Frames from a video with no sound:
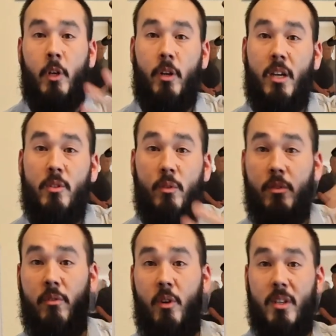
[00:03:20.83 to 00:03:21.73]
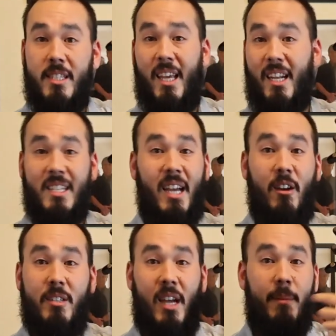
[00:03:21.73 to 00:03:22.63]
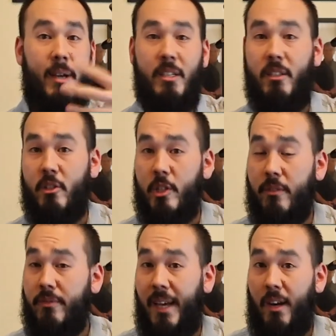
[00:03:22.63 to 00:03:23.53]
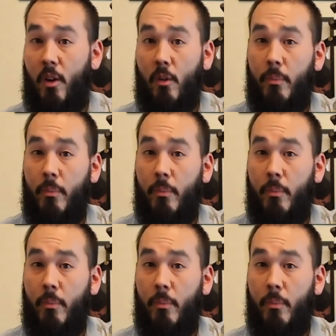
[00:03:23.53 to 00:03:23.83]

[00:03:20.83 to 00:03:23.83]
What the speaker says: Okay, so you notice that entire time I didn't shift at all,